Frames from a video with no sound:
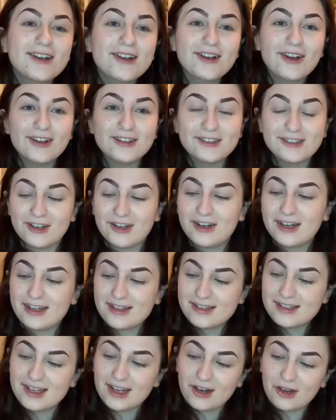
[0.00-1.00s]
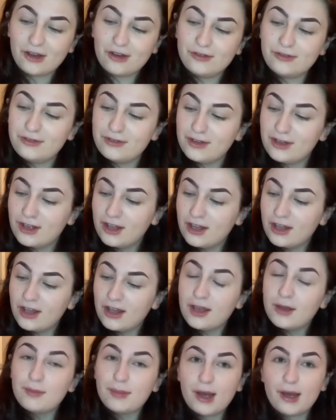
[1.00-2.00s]
contour instead of
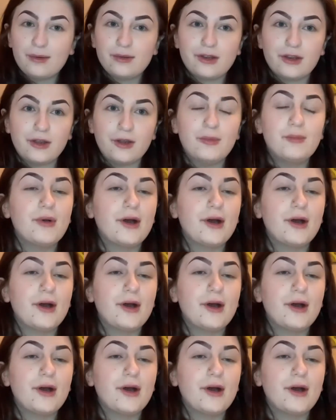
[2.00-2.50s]
powder,